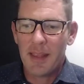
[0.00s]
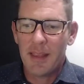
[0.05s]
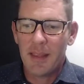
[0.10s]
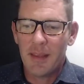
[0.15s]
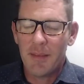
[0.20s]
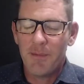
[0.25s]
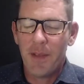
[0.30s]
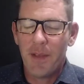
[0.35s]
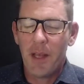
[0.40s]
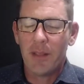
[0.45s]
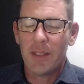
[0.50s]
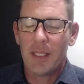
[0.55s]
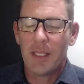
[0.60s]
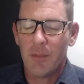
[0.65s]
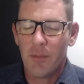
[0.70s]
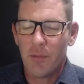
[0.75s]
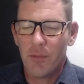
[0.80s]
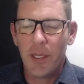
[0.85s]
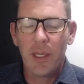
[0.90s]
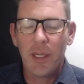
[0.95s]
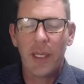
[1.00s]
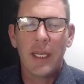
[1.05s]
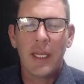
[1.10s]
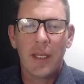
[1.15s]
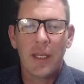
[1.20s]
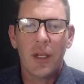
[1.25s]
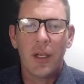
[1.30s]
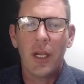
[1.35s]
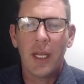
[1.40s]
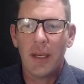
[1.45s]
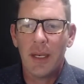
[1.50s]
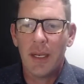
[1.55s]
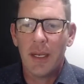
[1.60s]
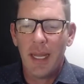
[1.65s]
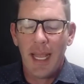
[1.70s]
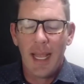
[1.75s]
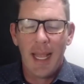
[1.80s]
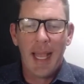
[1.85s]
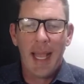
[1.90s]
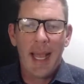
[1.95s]
felt a really good,
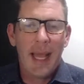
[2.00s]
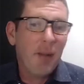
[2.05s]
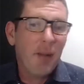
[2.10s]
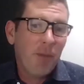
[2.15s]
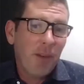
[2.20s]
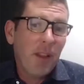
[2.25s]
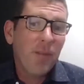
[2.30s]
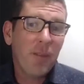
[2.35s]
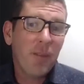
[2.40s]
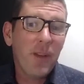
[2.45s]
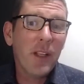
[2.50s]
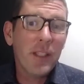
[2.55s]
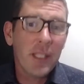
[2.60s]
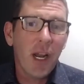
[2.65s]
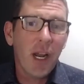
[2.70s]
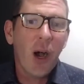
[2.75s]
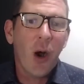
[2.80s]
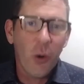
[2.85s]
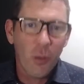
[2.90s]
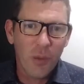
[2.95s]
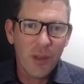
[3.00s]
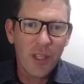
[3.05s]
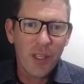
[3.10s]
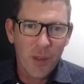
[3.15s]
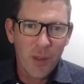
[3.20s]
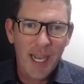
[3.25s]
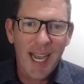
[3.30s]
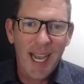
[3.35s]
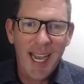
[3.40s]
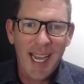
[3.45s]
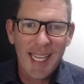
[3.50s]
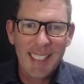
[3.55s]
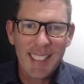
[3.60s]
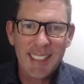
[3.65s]
felt at home with you guys.